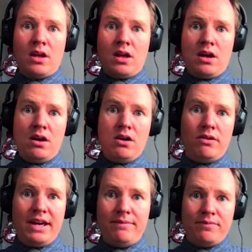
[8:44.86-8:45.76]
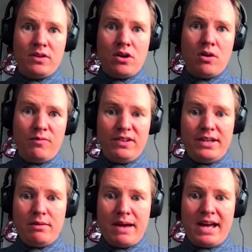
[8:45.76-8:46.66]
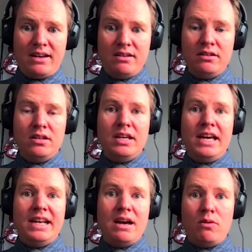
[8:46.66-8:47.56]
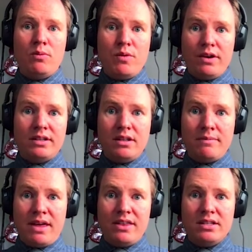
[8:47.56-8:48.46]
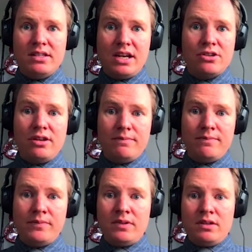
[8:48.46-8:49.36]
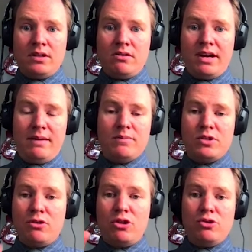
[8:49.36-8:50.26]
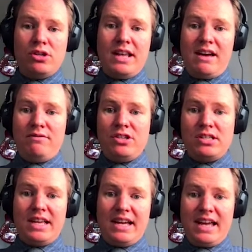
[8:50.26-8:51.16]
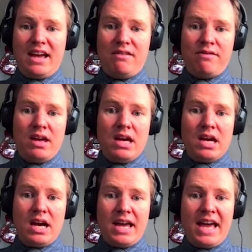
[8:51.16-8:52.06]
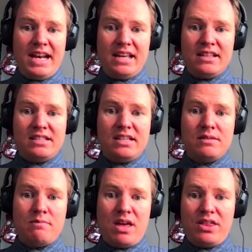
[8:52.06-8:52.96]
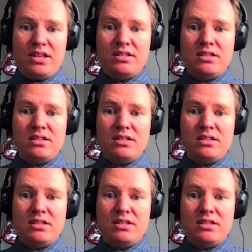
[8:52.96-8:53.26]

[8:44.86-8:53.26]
Okay, hopefully you're back. And now we'll move on to the methods section. Okay, so you should have, just like I have, a heading that says methods.